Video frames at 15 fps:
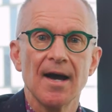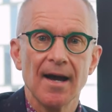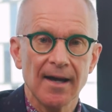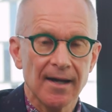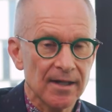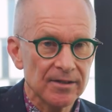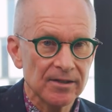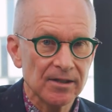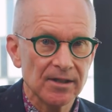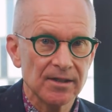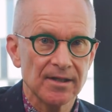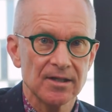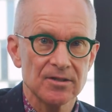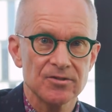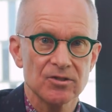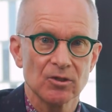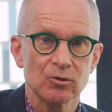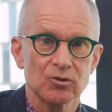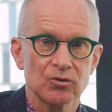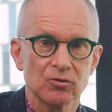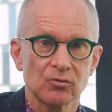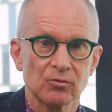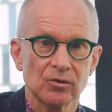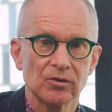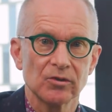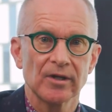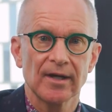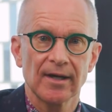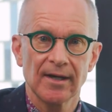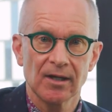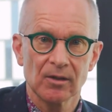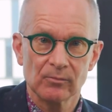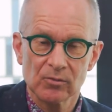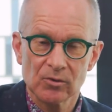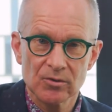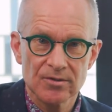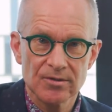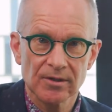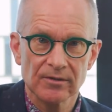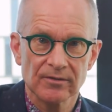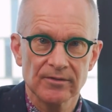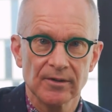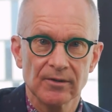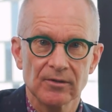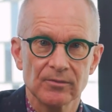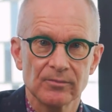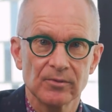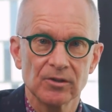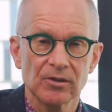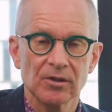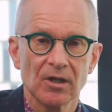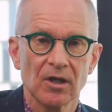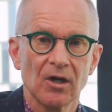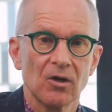adding in our social work, our music therapy,